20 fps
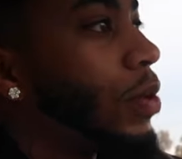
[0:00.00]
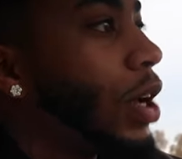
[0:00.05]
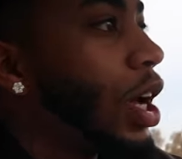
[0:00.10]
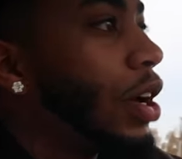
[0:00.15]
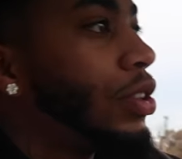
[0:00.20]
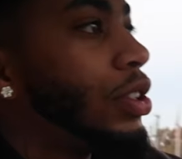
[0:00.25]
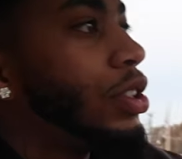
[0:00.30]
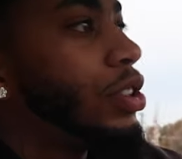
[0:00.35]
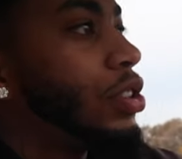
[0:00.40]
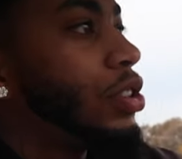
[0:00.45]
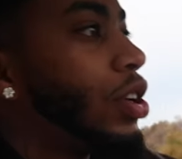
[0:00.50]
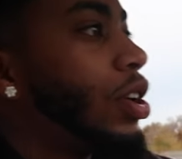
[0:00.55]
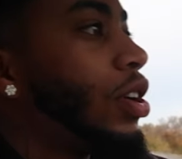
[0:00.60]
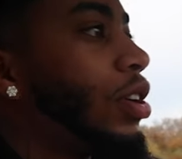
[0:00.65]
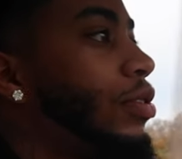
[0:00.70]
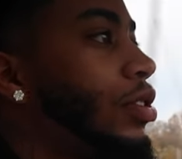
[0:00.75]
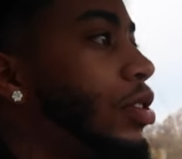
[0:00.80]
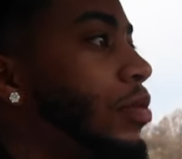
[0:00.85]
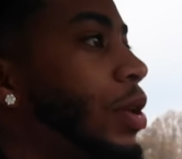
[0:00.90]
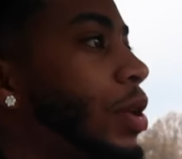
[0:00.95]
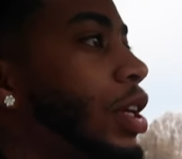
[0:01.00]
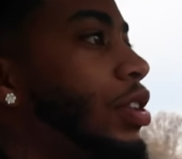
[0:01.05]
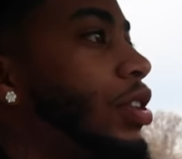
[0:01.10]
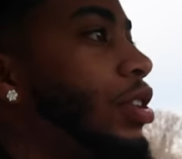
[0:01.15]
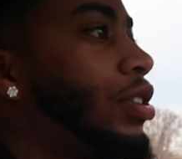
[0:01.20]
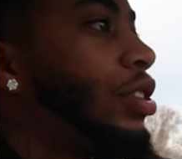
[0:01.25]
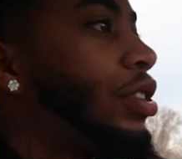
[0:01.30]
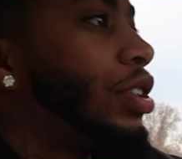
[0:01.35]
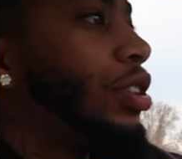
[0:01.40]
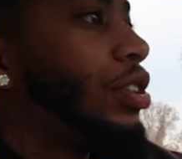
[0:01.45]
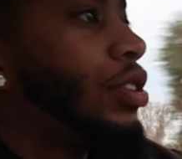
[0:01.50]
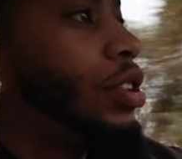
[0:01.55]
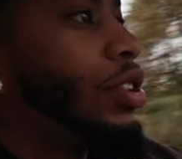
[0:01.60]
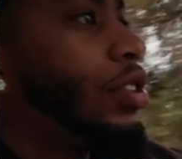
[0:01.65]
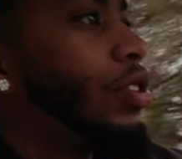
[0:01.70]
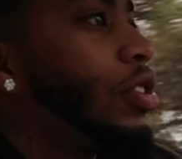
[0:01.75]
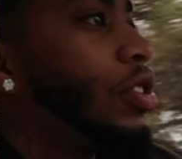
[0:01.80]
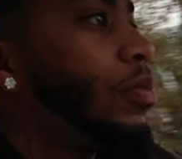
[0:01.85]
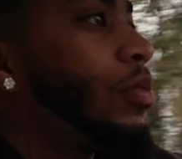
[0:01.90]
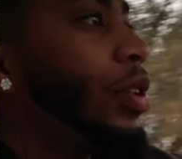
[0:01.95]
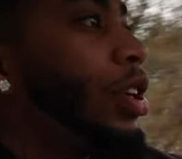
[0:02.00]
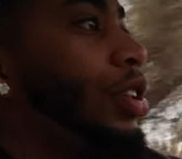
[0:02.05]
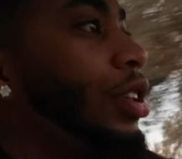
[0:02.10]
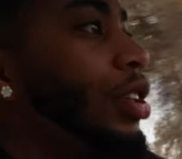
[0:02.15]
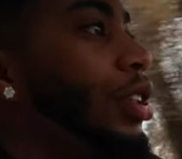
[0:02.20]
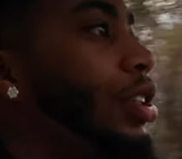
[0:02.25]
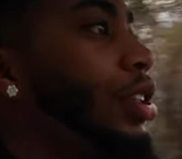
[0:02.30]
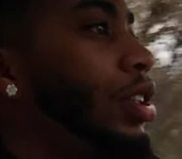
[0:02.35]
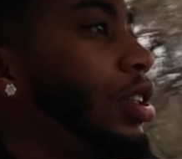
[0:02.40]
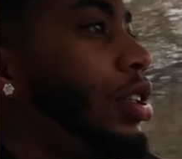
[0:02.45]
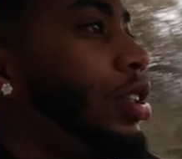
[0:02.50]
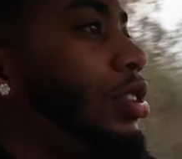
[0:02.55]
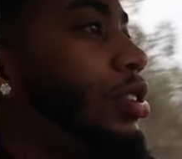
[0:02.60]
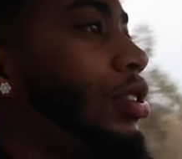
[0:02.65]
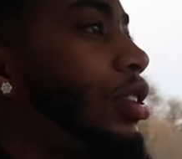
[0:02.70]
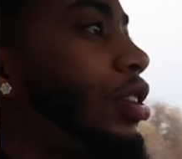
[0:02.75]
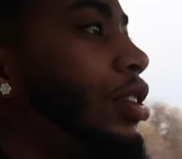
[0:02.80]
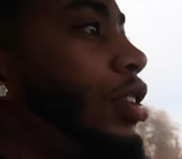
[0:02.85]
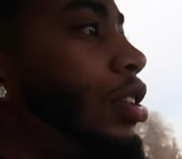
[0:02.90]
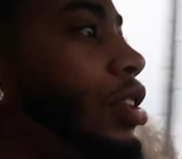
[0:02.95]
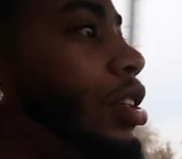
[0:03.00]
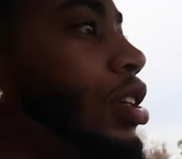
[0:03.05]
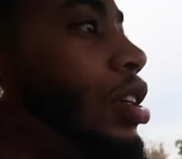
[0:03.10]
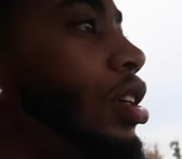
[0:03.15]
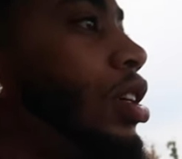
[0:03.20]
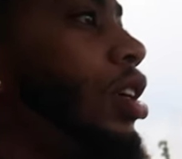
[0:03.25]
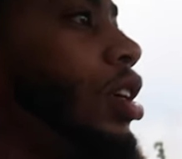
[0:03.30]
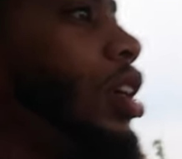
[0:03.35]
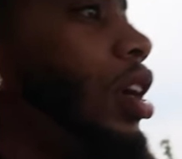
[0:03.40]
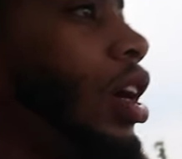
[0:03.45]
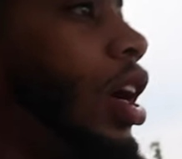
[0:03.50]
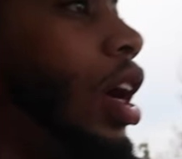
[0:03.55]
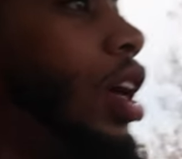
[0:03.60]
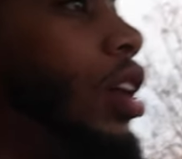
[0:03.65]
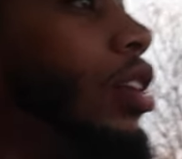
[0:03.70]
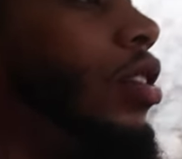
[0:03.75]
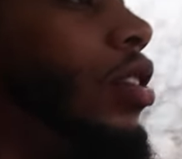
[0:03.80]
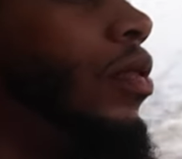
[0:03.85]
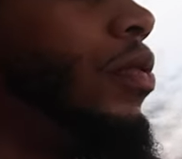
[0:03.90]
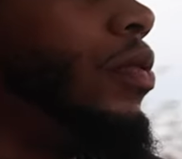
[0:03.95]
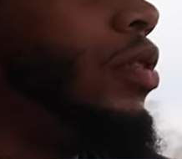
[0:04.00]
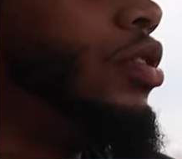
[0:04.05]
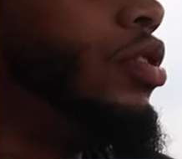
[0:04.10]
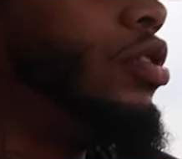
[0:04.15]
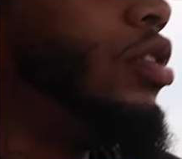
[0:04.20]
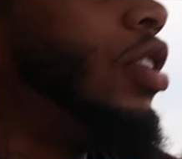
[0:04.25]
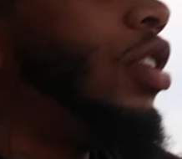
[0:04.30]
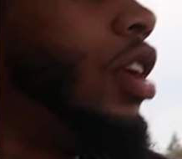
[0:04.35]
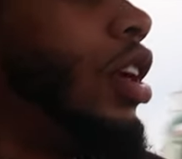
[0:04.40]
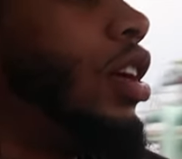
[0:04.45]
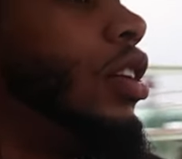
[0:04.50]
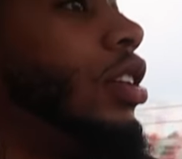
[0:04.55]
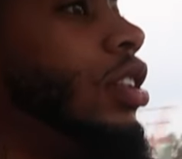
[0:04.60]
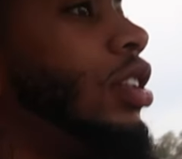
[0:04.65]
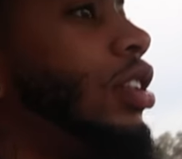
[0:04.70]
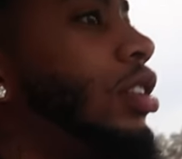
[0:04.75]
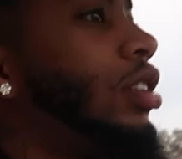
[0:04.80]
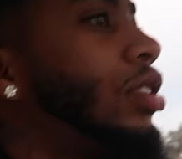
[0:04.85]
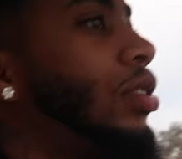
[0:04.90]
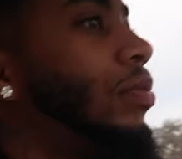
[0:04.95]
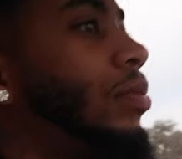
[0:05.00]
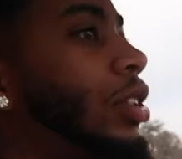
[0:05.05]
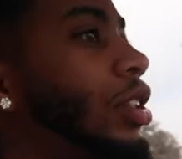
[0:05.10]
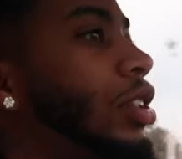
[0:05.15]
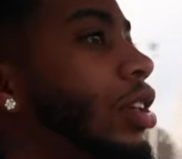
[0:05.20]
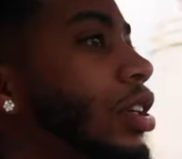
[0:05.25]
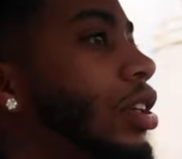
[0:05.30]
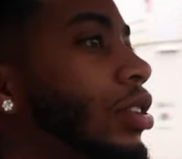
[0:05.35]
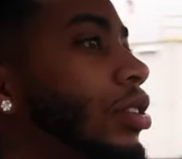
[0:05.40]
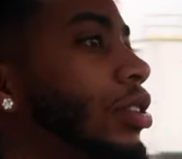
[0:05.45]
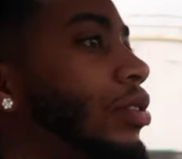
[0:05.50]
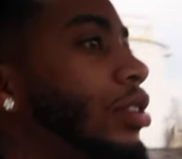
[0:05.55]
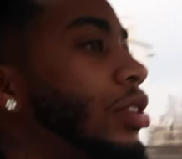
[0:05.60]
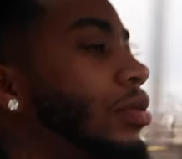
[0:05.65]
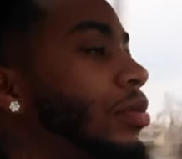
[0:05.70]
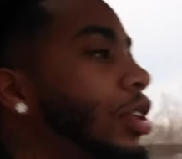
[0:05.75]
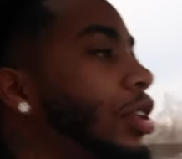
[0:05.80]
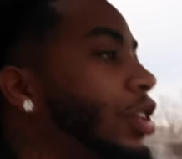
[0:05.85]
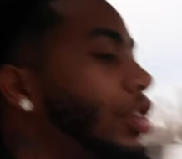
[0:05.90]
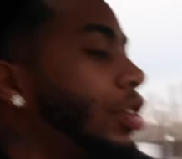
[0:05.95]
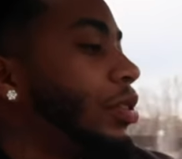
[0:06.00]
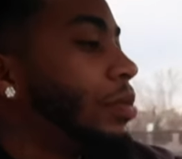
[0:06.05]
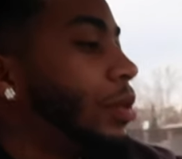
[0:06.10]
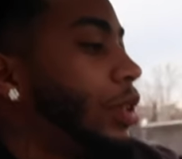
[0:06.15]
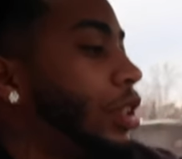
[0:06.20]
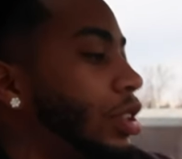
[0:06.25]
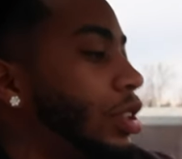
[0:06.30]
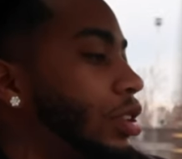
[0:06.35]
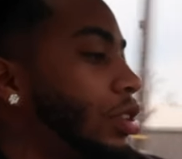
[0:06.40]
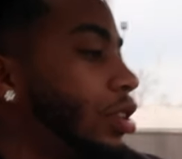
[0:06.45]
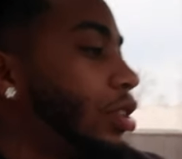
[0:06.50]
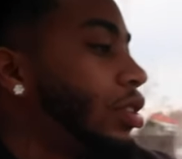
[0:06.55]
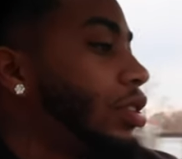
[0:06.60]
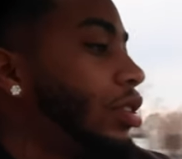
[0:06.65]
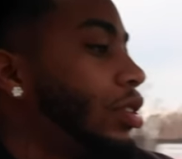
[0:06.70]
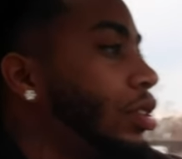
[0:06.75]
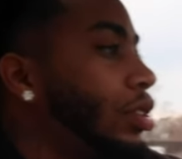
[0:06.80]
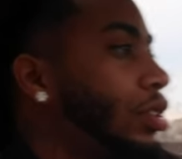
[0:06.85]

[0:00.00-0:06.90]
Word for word: I was starved, so my little sister and little brother can eat. So I know. I know for sure how it is to be hungry through Hunger Pains.